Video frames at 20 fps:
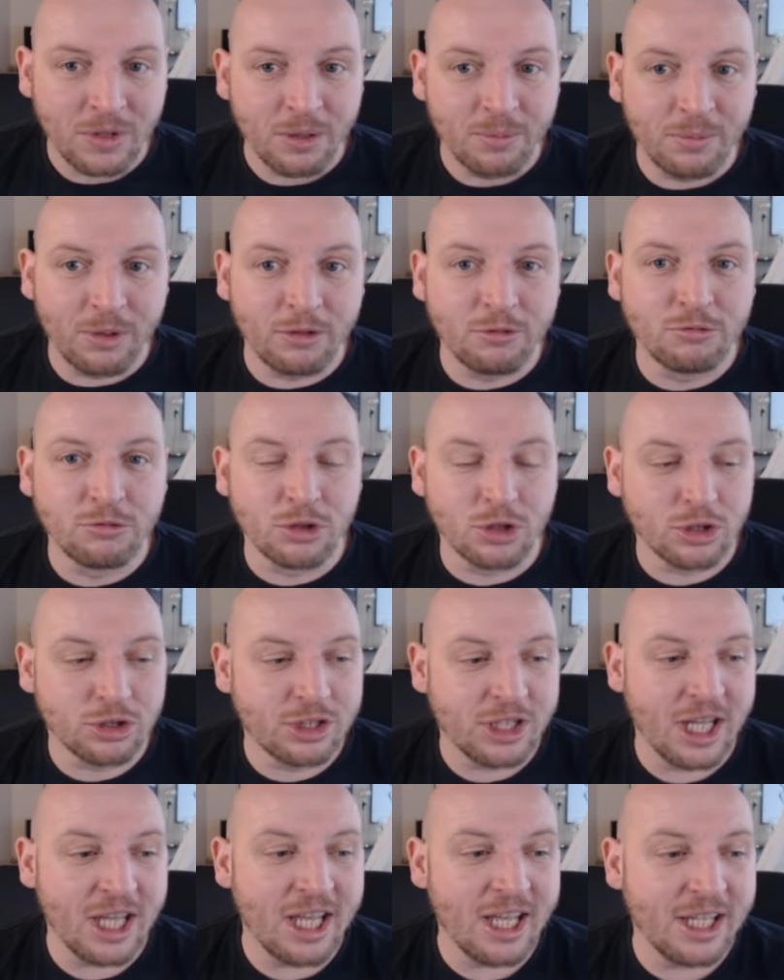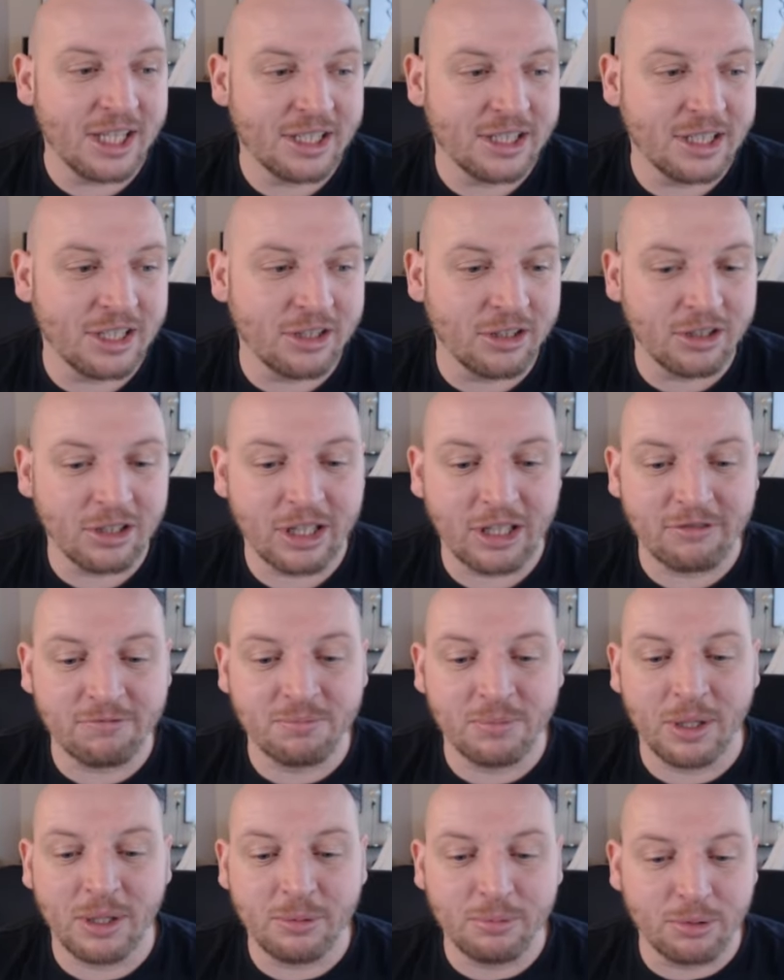been rotating and giving
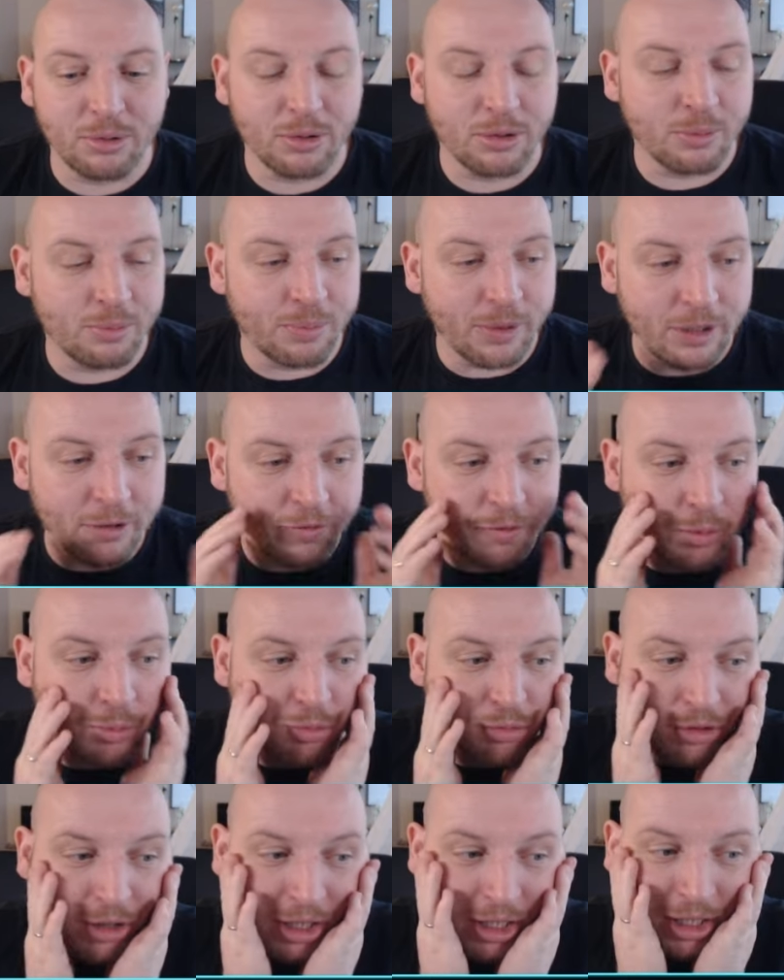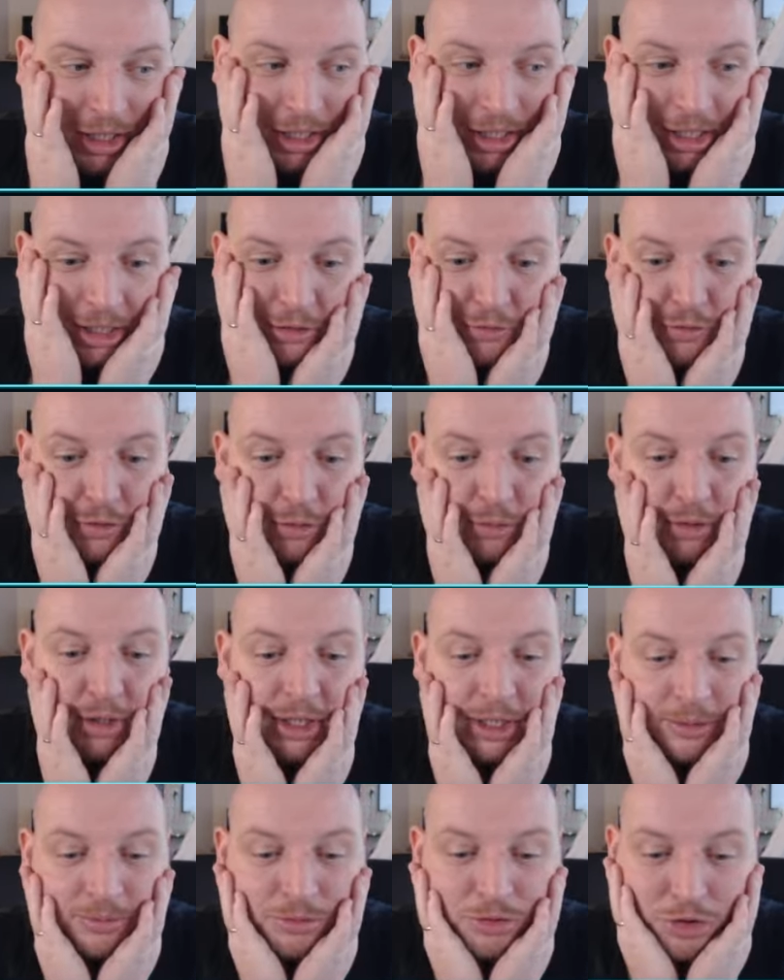people a bit of a break in the last few
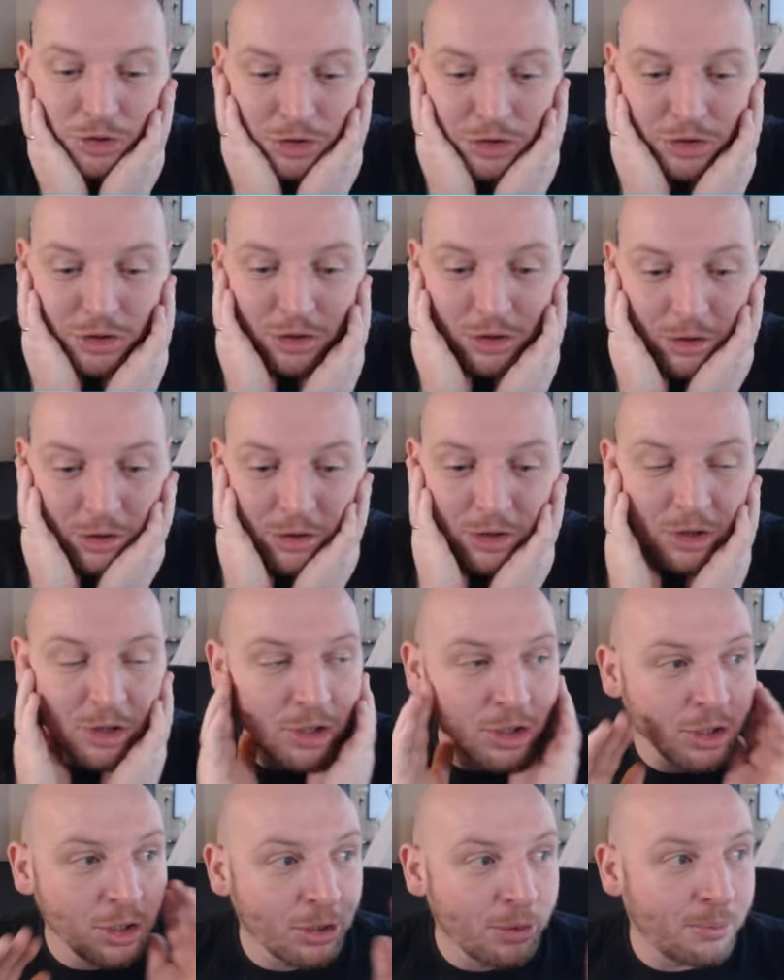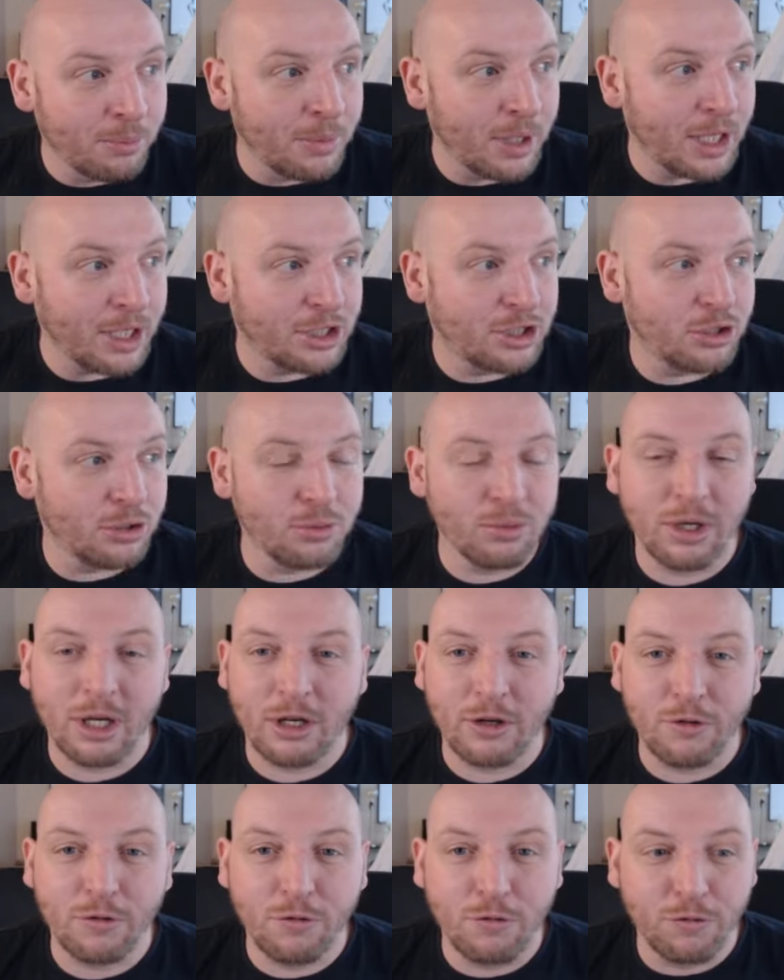games just to make sure we had
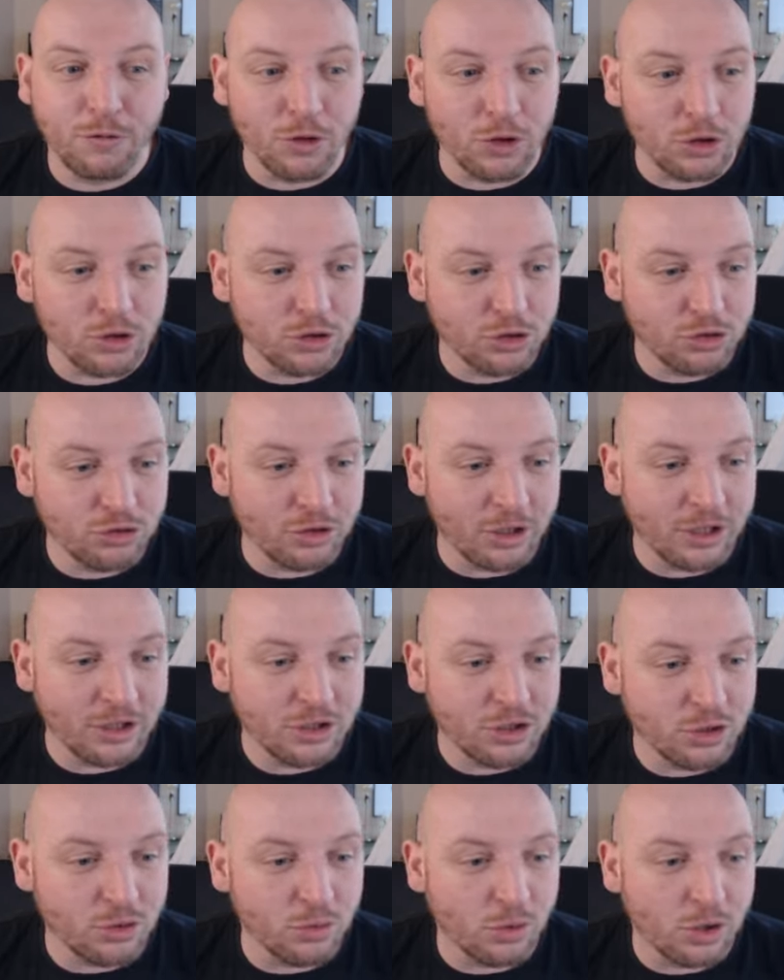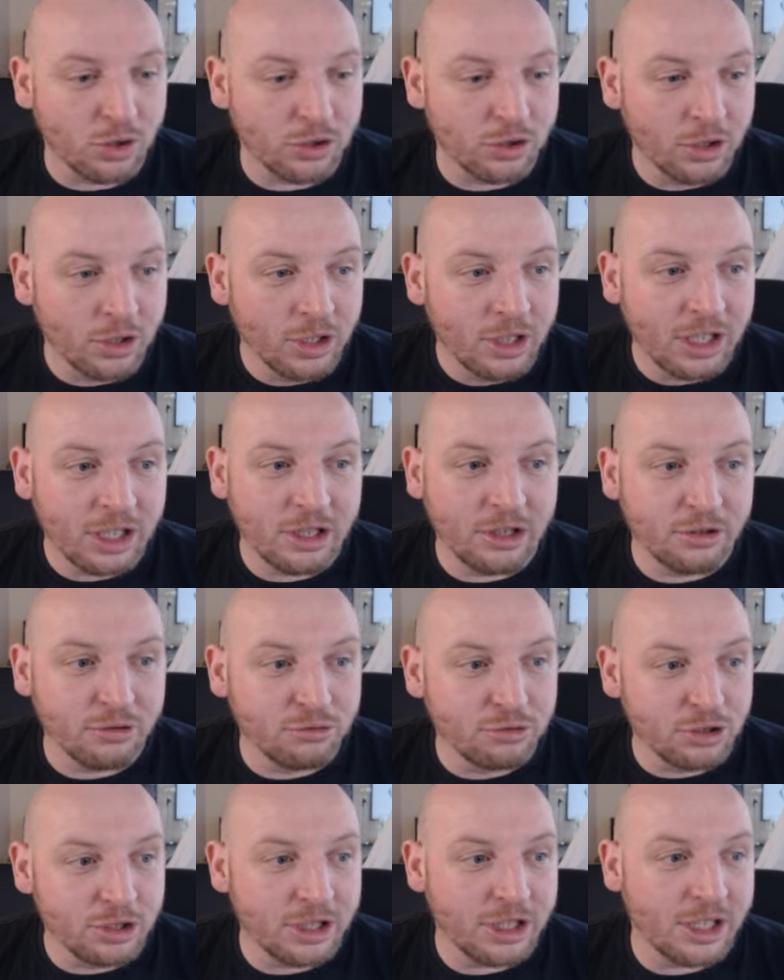a full strength squad in the
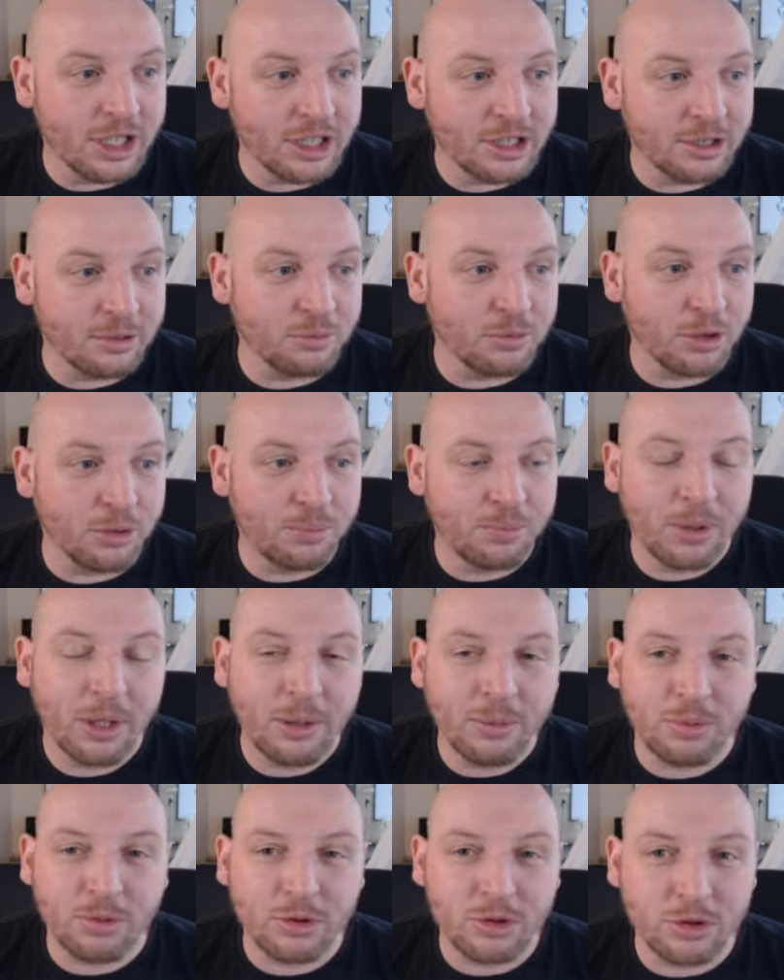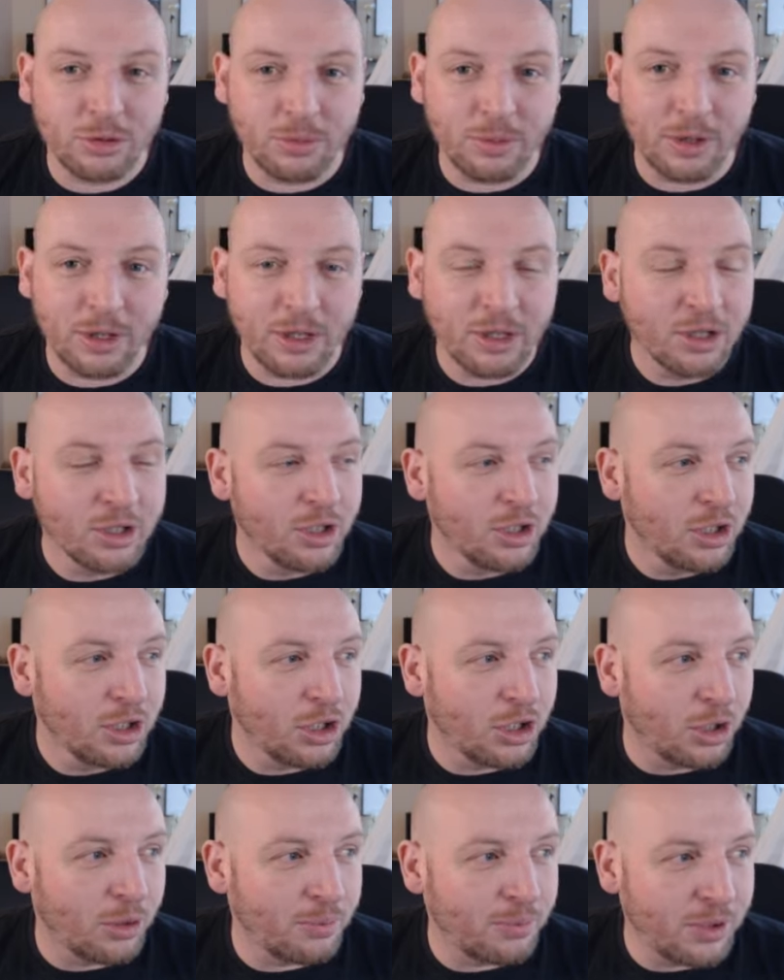running. I didn't want people to be
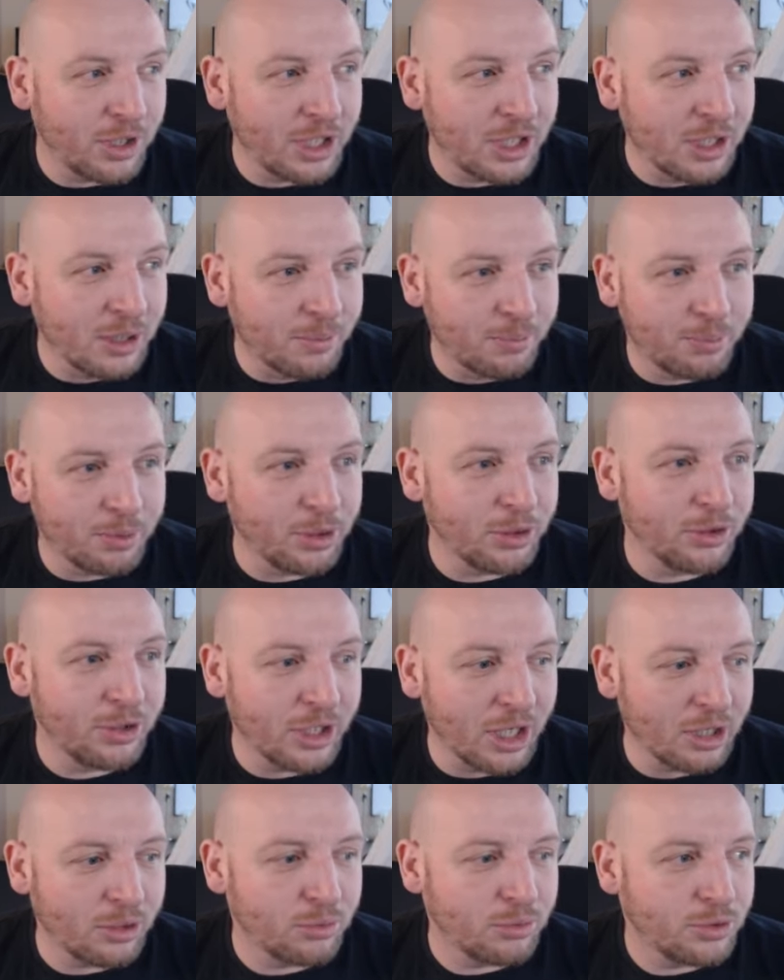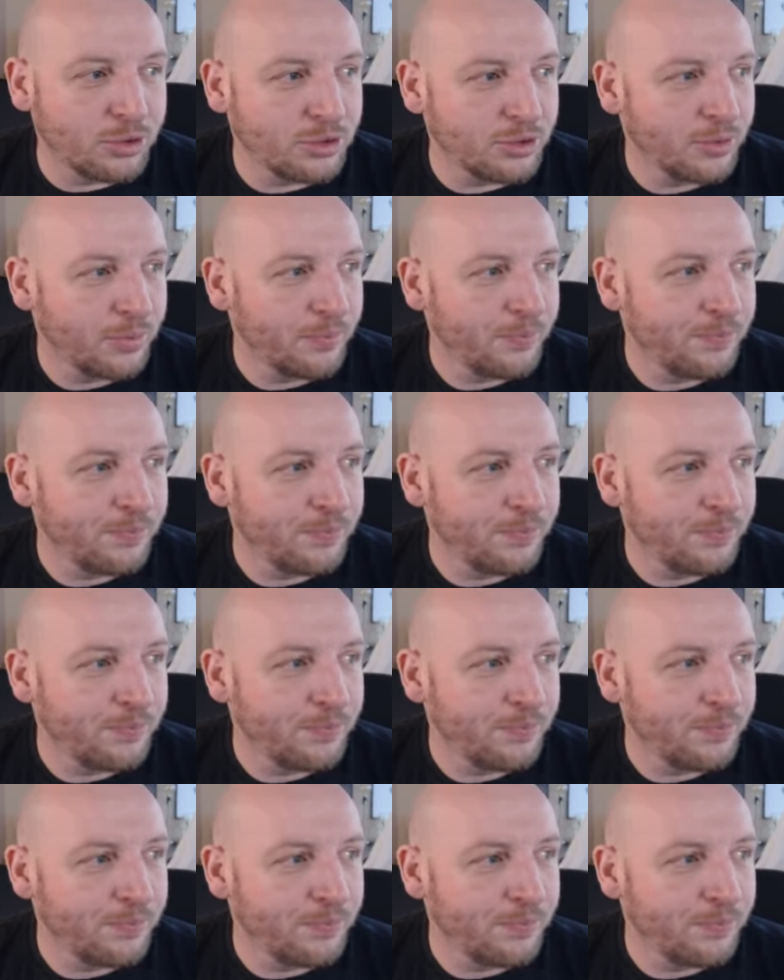completely burned out.